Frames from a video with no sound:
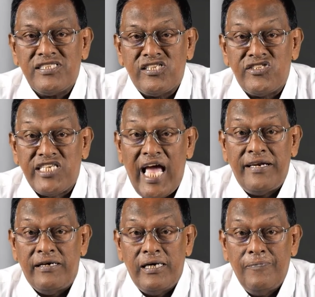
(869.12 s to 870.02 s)

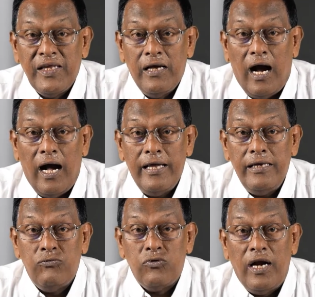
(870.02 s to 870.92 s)
genre I
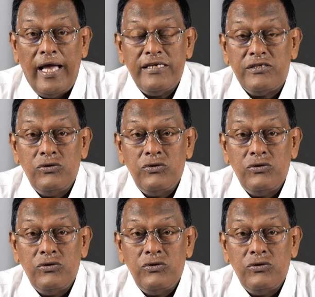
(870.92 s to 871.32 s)
would like